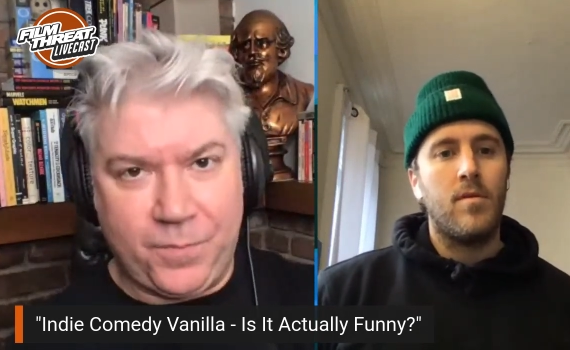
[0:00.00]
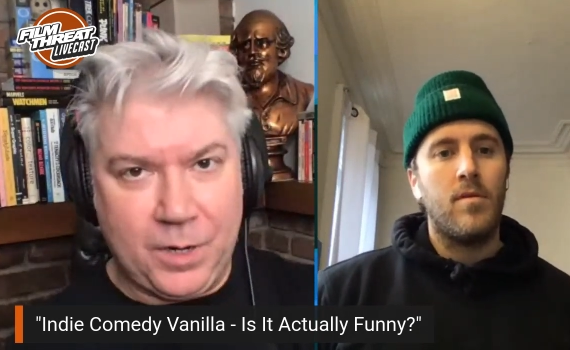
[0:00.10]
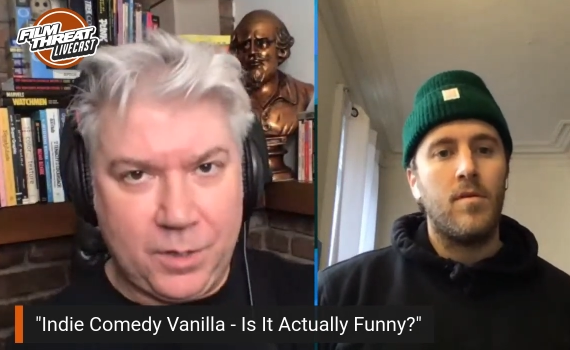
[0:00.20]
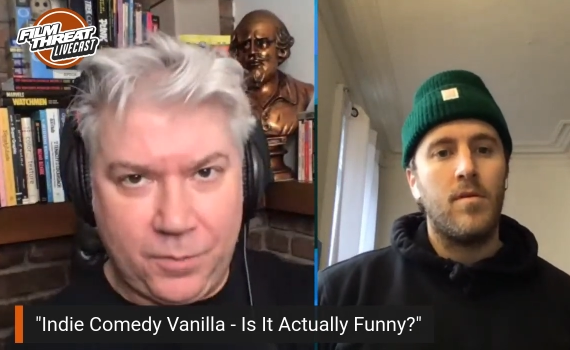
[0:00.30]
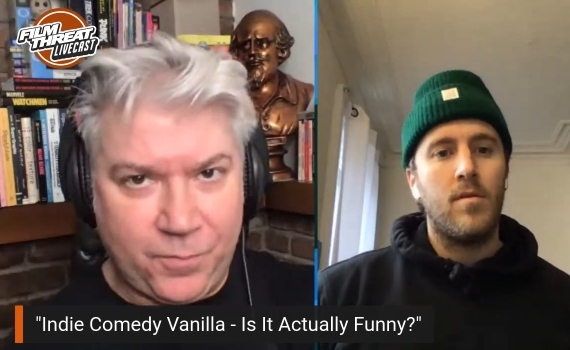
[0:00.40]

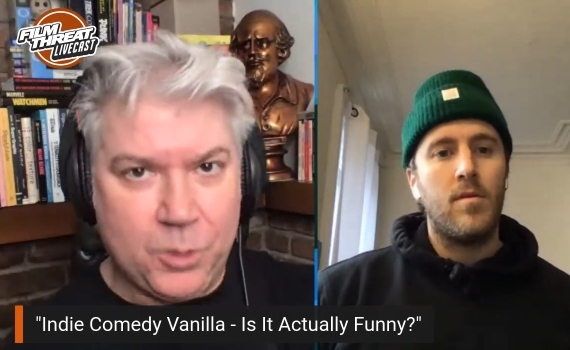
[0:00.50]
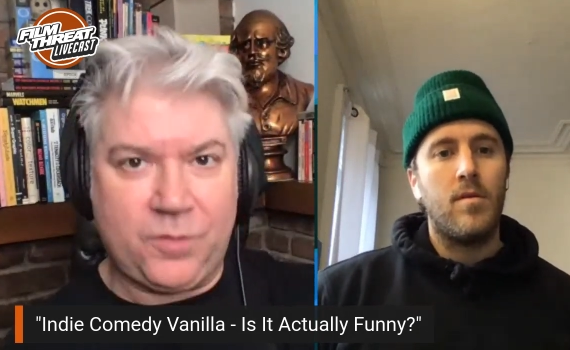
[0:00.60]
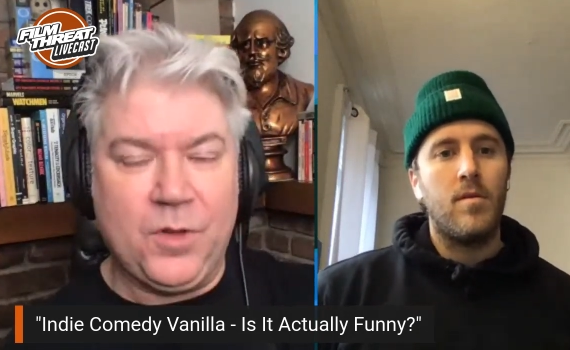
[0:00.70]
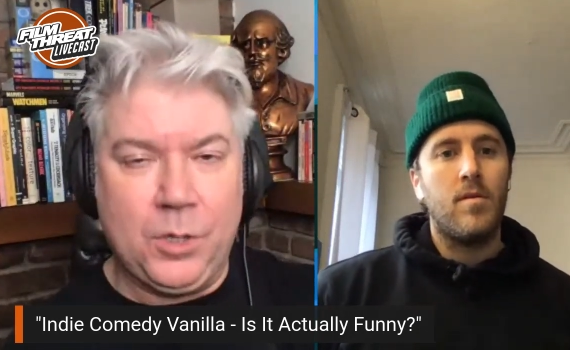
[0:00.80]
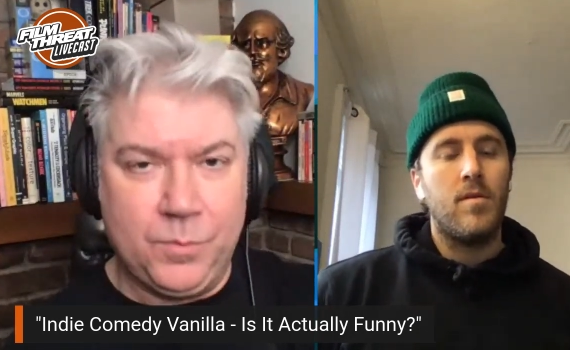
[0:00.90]
Speaker 1: uh,
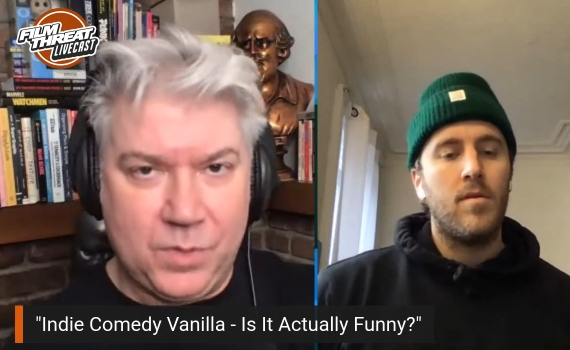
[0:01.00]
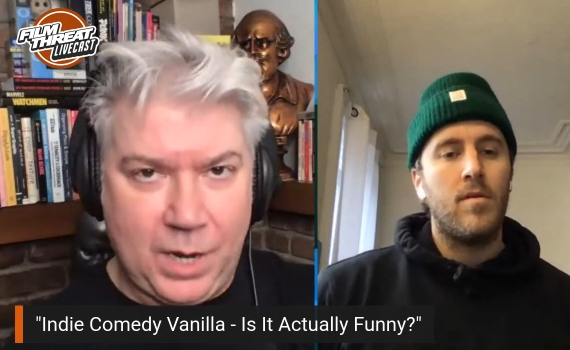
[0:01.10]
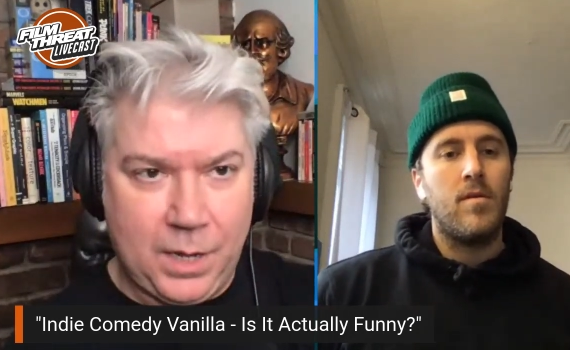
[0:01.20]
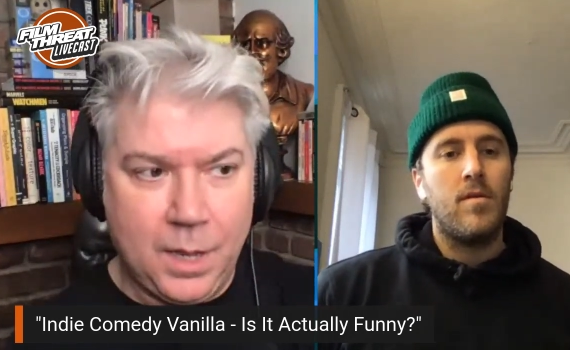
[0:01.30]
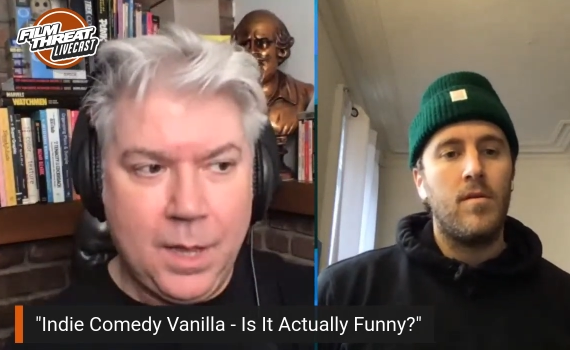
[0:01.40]
first films
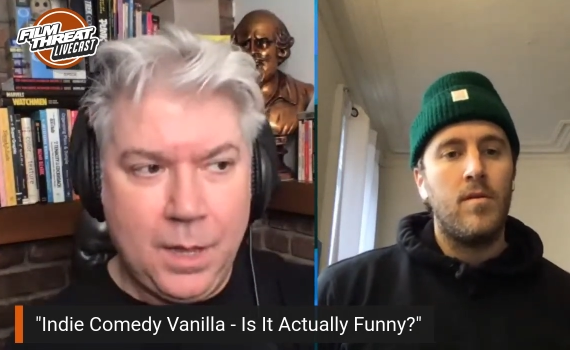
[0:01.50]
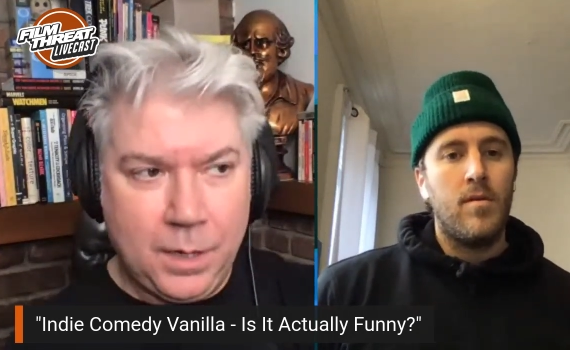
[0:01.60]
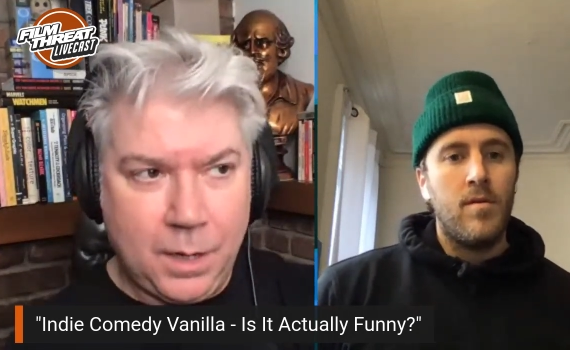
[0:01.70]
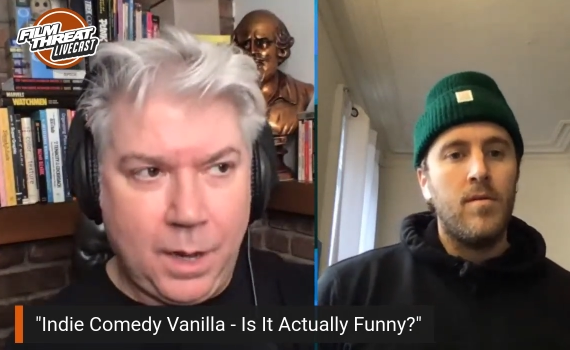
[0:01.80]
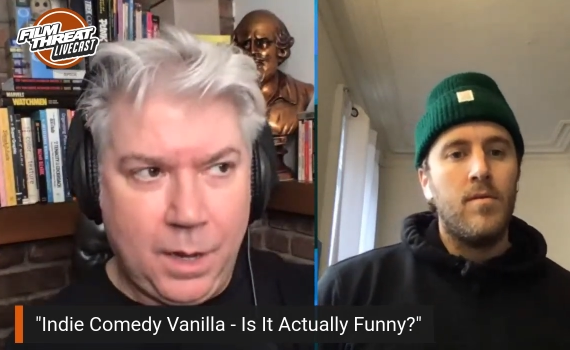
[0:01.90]
like
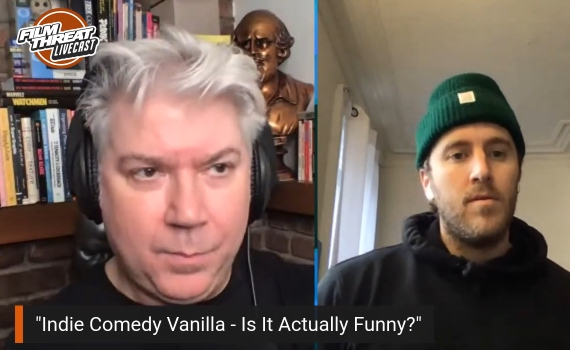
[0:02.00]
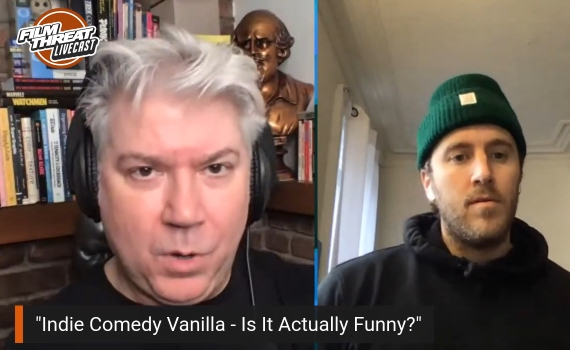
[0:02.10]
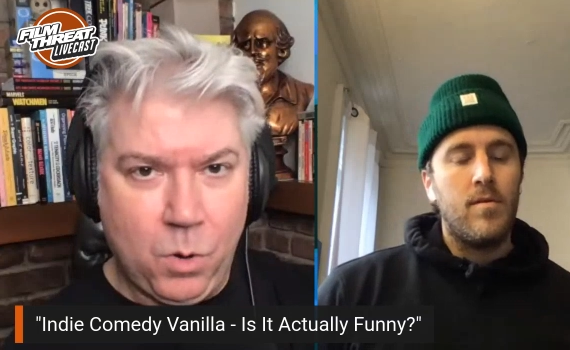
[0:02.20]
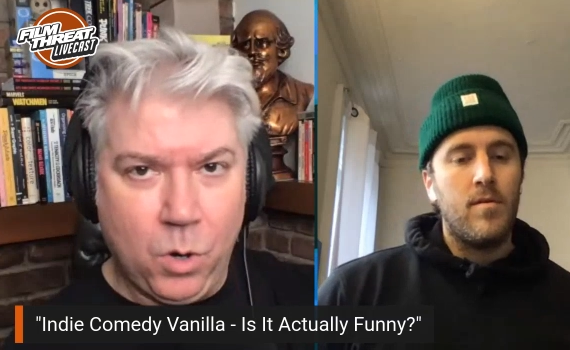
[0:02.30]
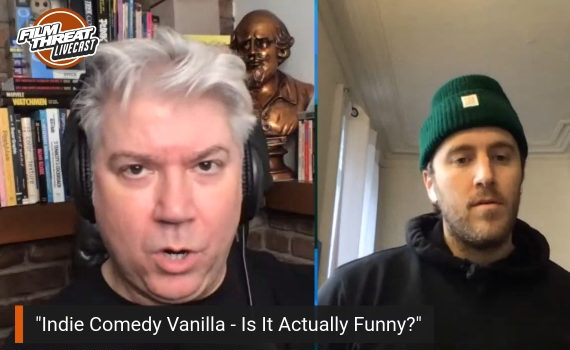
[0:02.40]

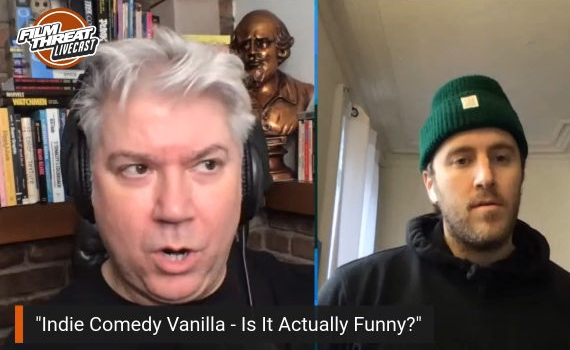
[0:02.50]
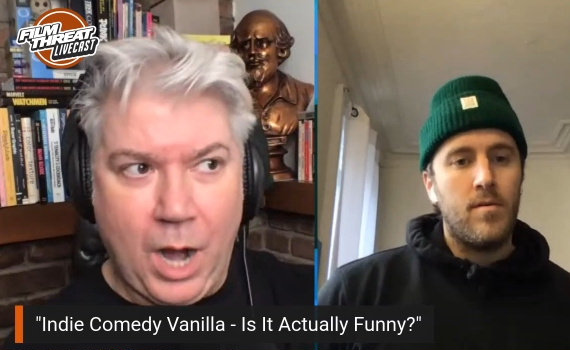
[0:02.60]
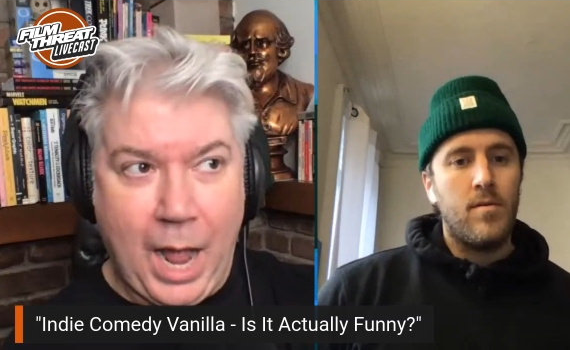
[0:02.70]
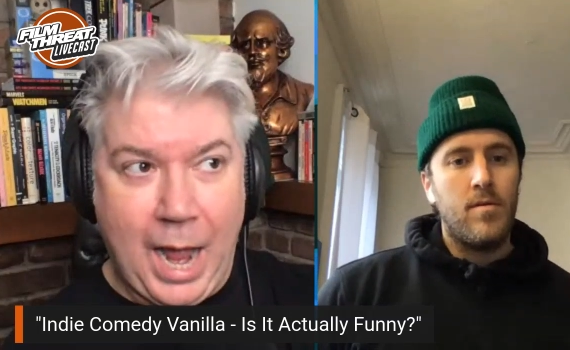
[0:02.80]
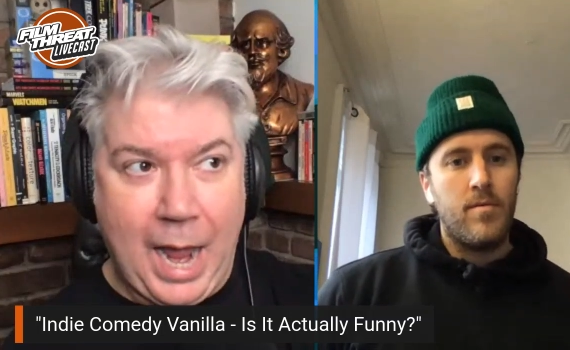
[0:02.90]
um,
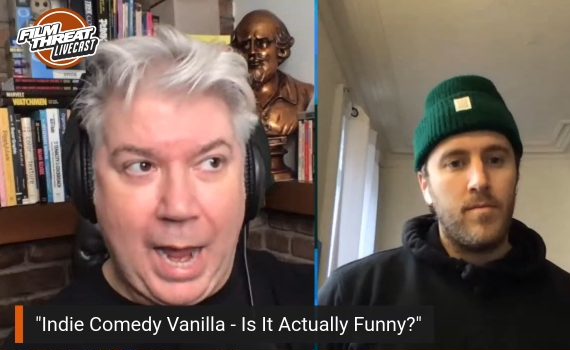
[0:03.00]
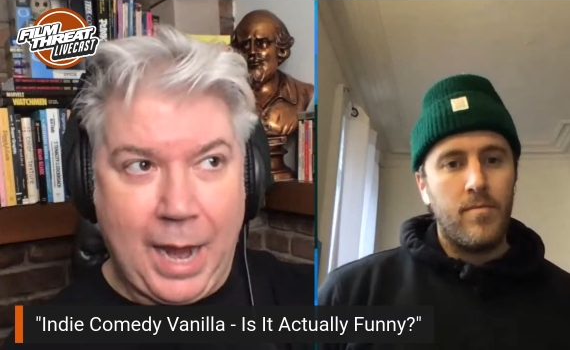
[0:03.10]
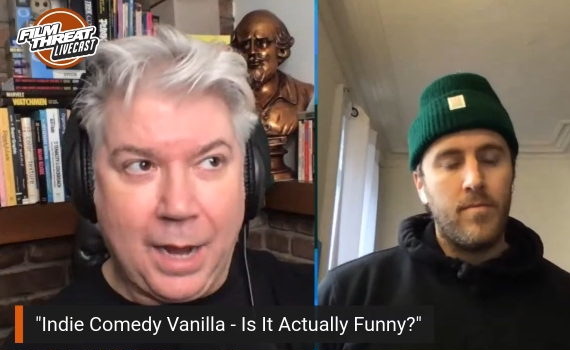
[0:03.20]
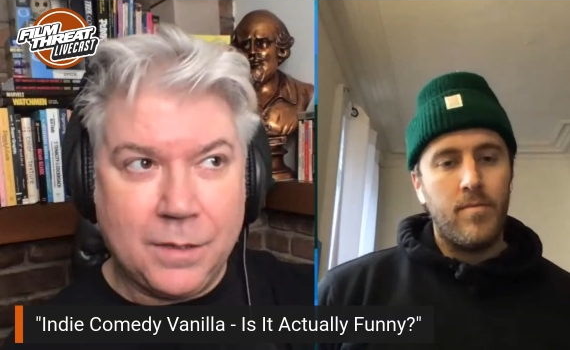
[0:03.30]
horror I,